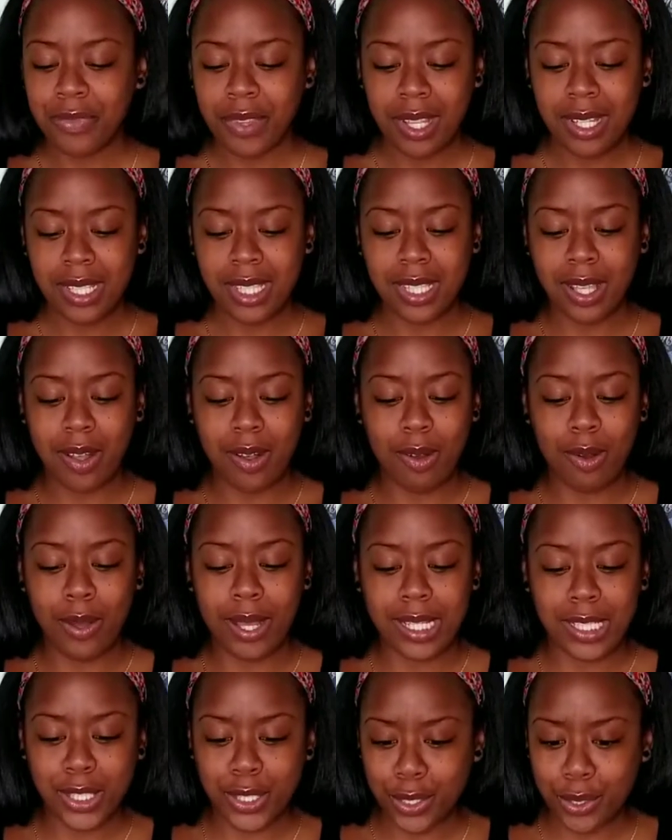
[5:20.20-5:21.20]
So
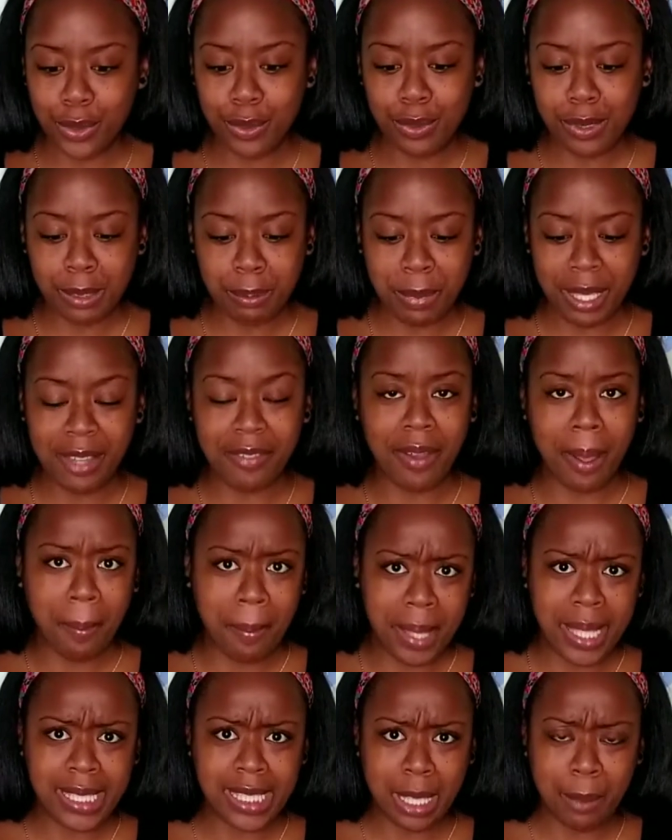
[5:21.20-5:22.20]
excuse me if I
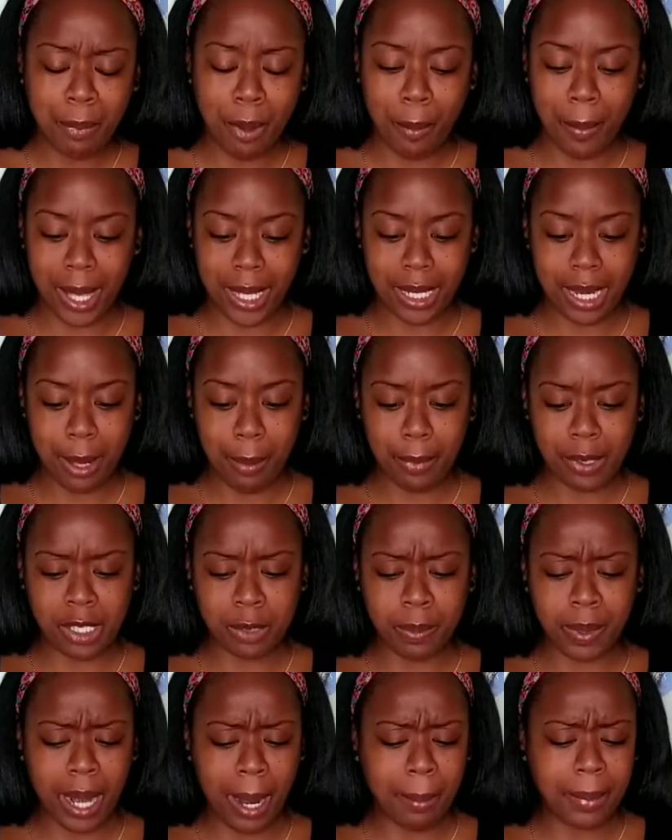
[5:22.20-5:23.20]
mess up on my numbers,
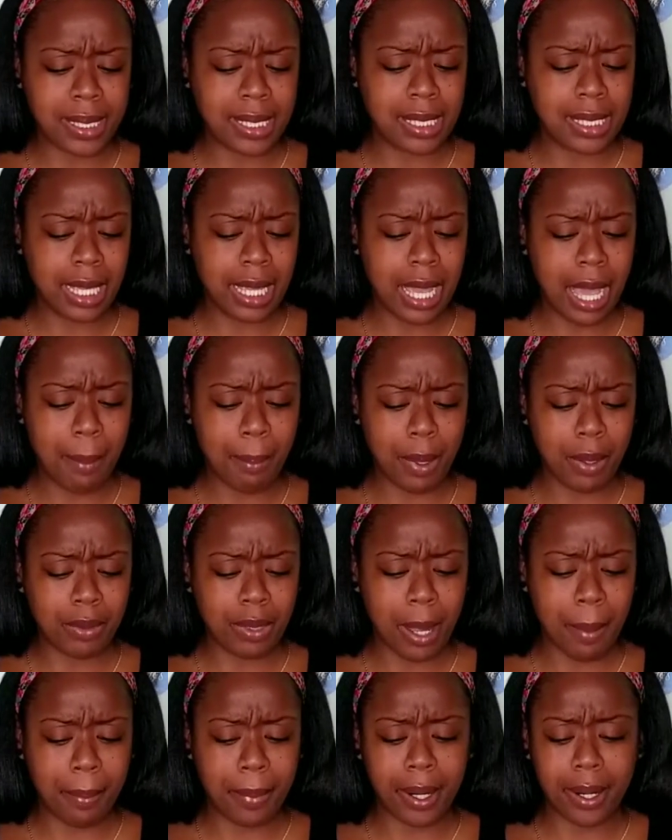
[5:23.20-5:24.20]
but I'm going to say I'm on
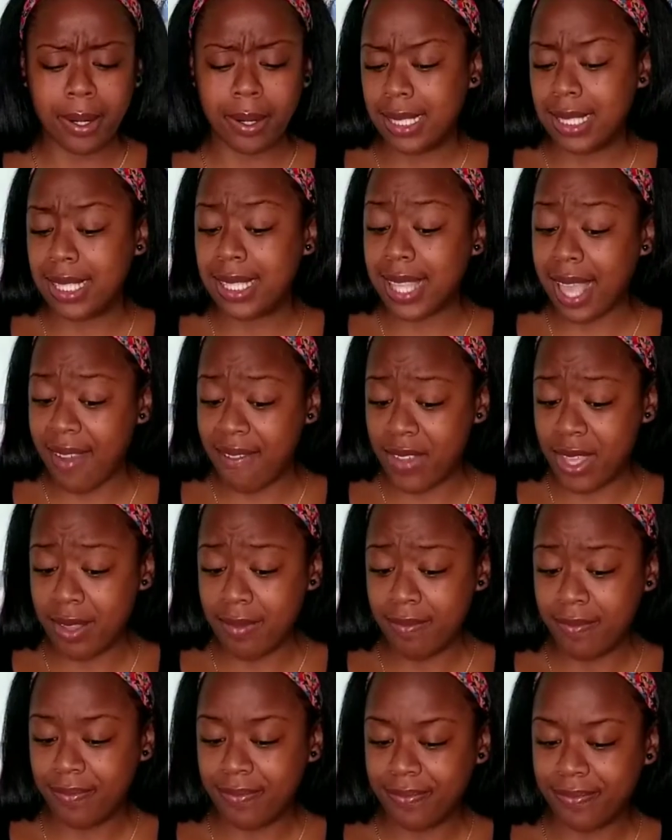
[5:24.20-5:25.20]
number 7.
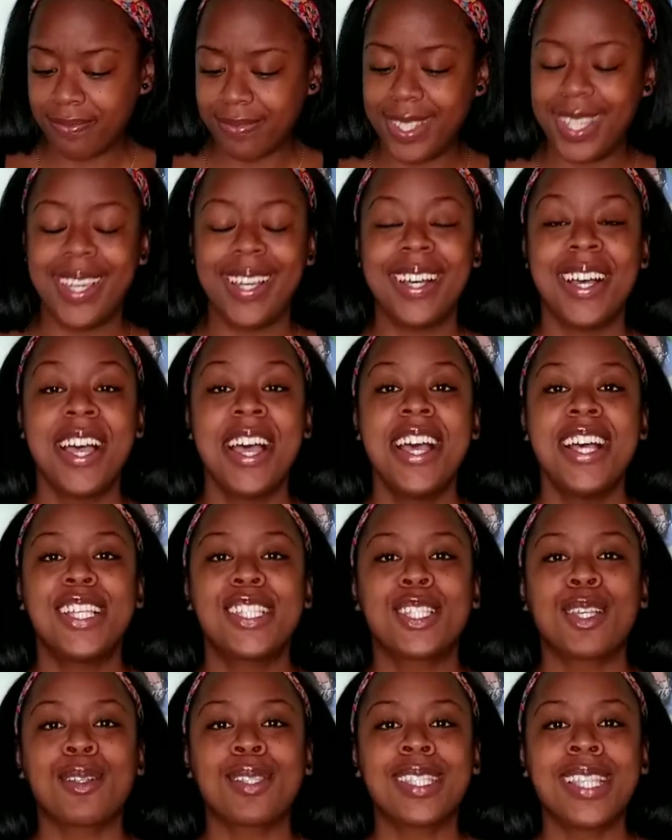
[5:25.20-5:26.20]
Yeah.
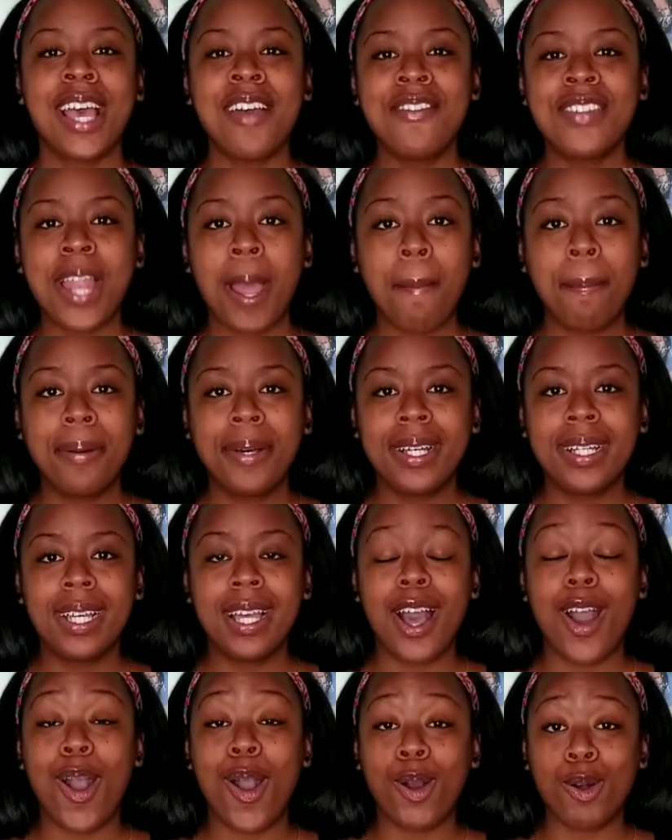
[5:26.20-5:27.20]
So 7, I put
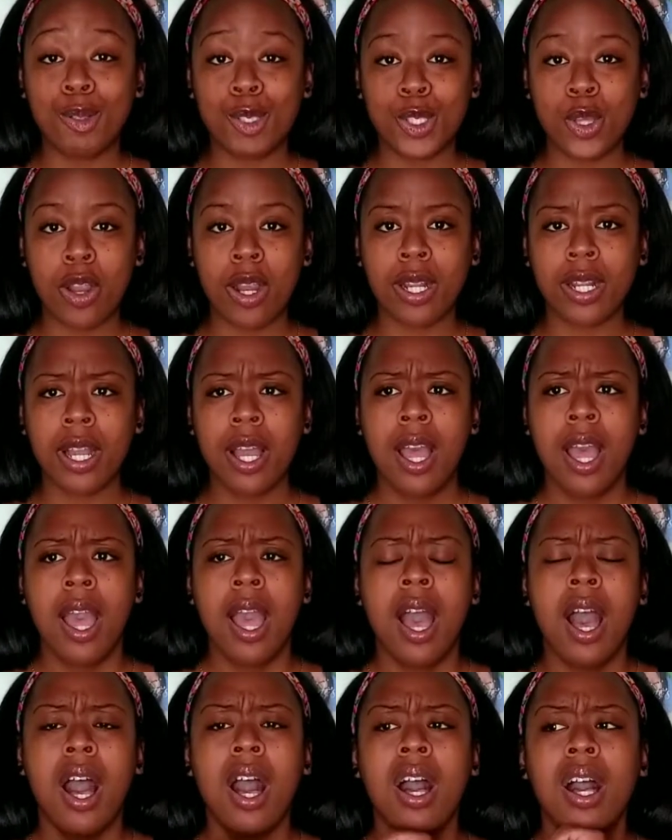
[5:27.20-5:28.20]
Ozark.
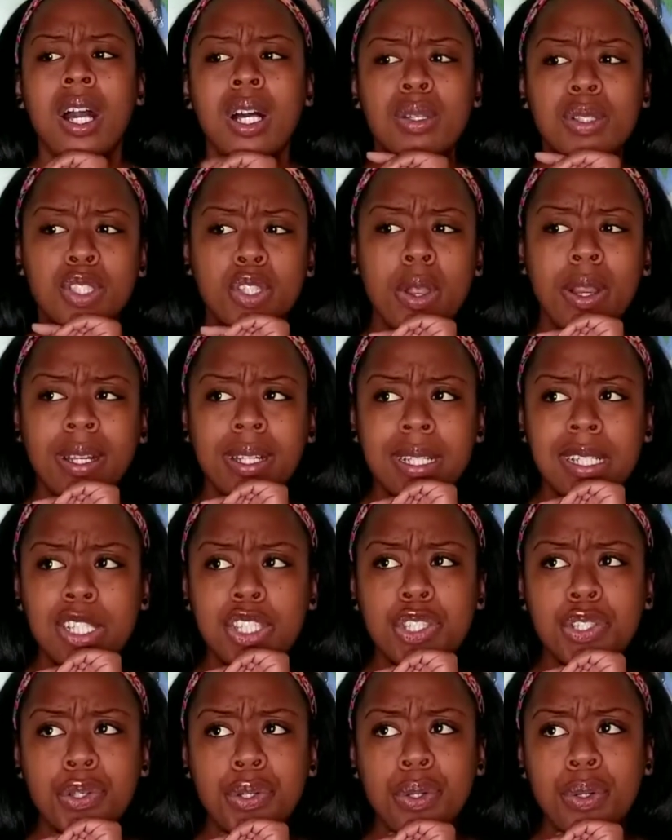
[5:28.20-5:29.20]
Ozark is
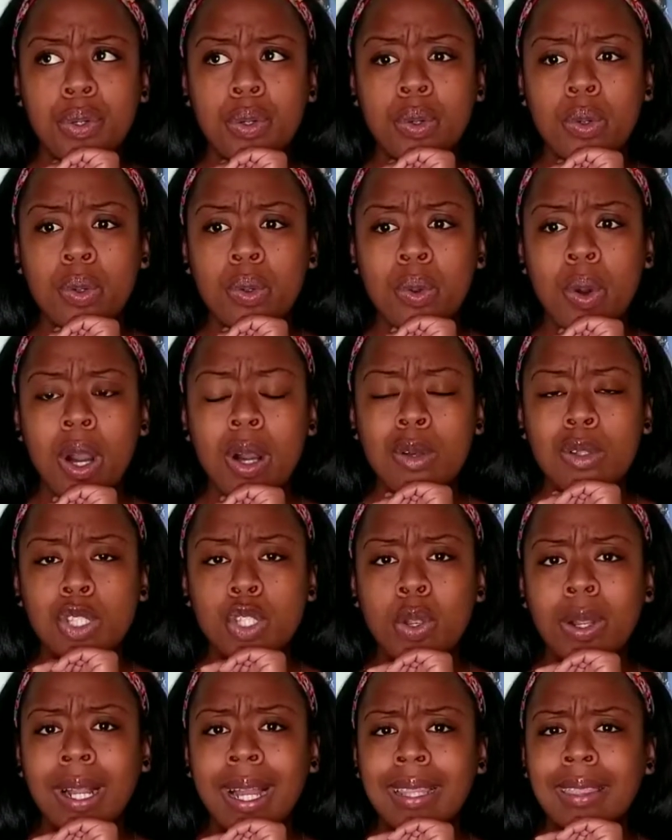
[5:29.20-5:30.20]
cool.
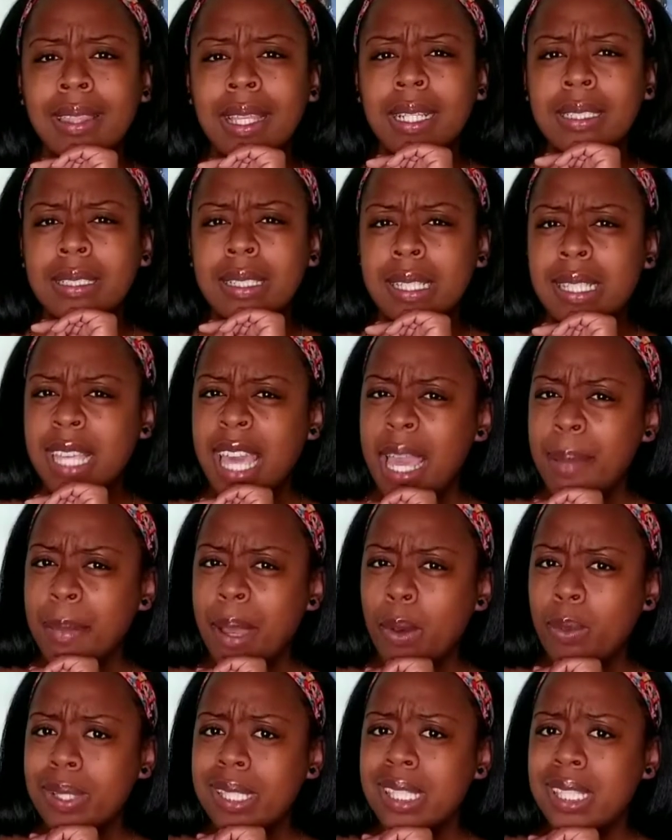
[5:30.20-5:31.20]
Ozark, I think, just came
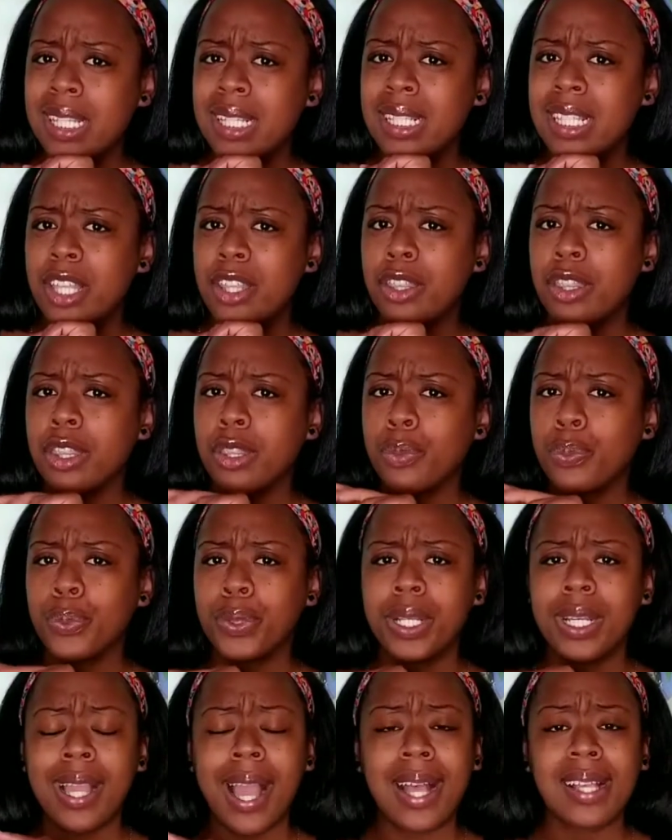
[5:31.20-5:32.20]
out with season
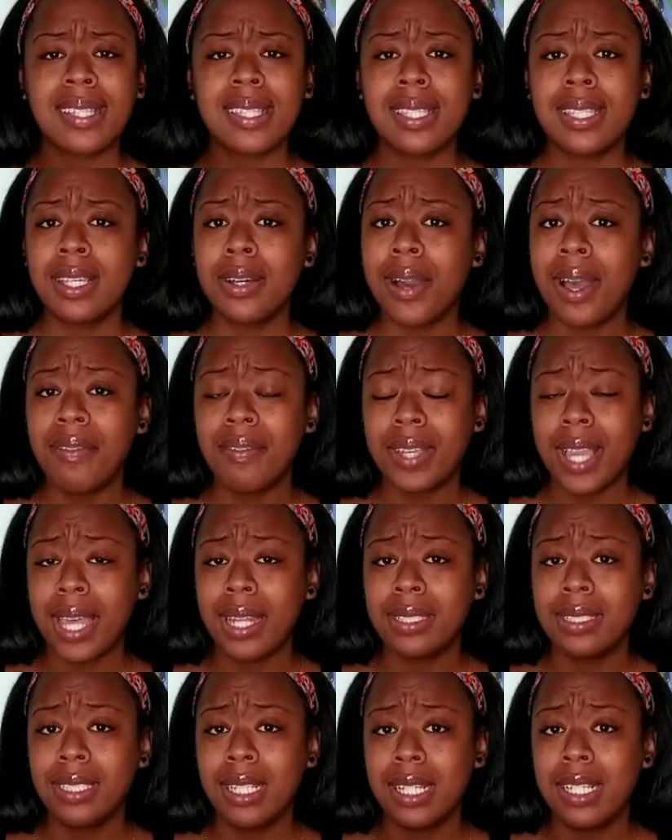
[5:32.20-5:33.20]
3. I still haven't got
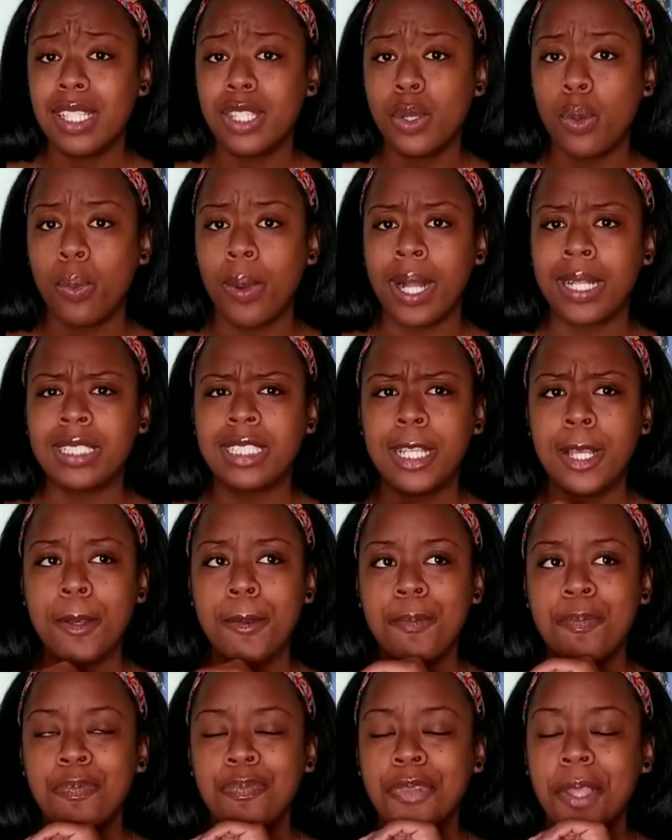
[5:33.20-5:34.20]
a chance to watch
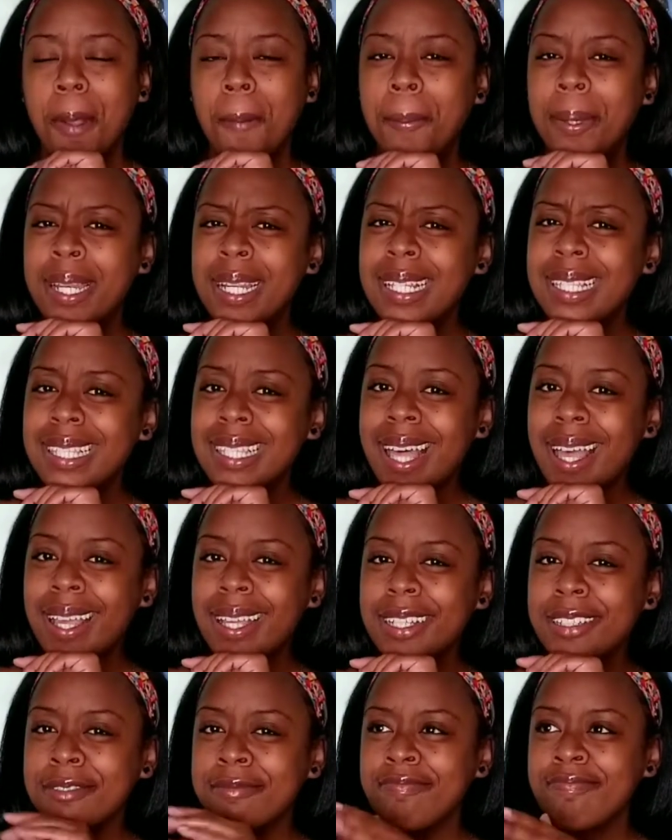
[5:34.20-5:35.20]
it, but it's like,